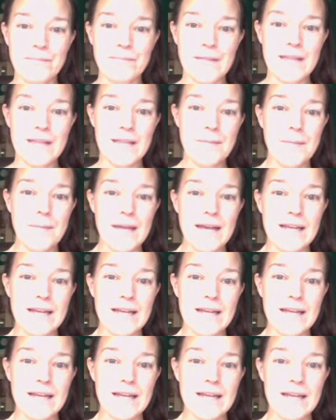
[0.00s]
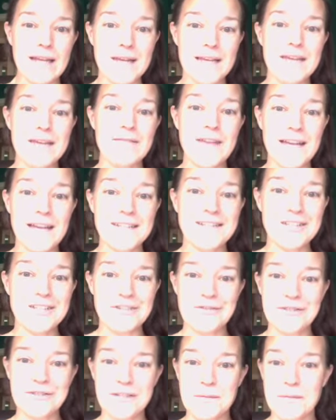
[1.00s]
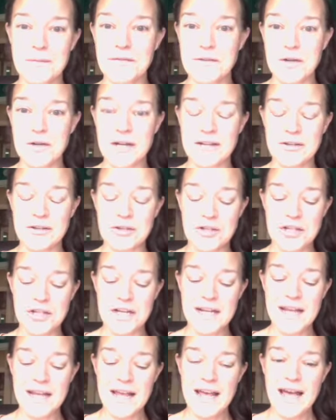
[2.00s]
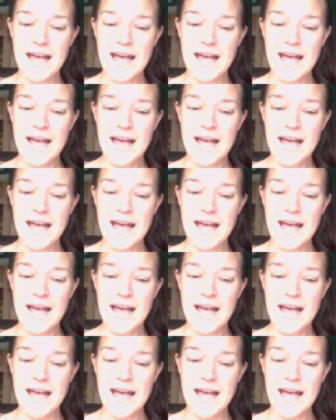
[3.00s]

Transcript: and that may had may have had to do with some of her energy.